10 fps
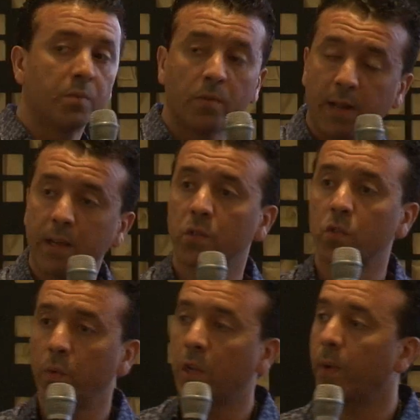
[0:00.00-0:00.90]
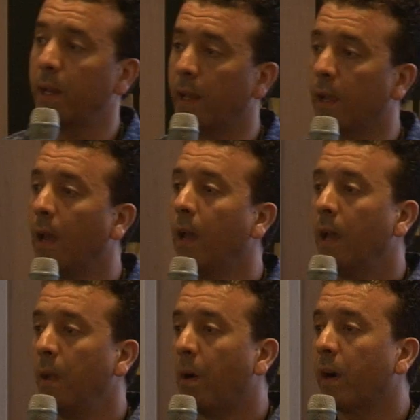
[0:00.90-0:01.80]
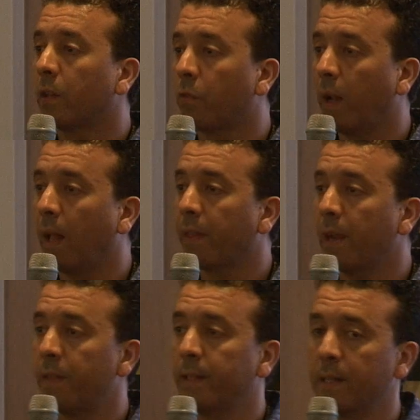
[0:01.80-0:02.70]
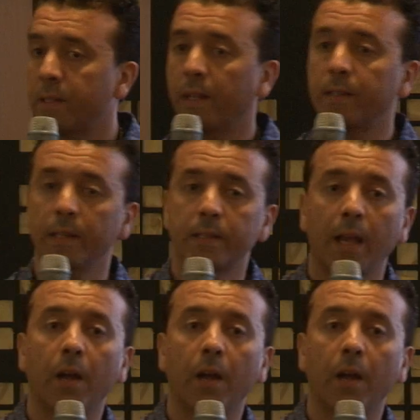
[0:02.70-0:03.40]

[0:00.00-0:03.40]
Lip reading: So in essence, we're creating a market for healthcare that doesn't exist.